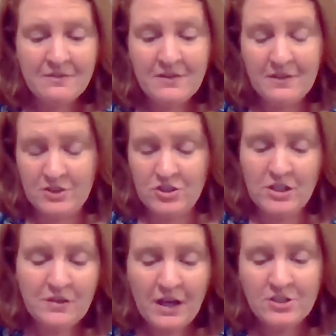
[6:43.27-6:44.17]
that
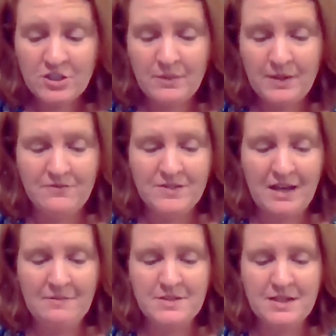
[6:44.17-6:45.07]
she thought she would have
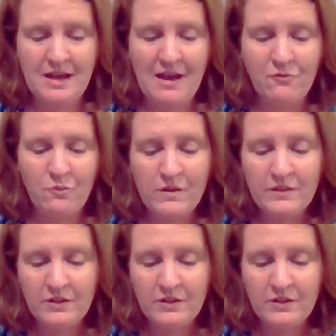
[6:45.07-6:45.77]
time to have one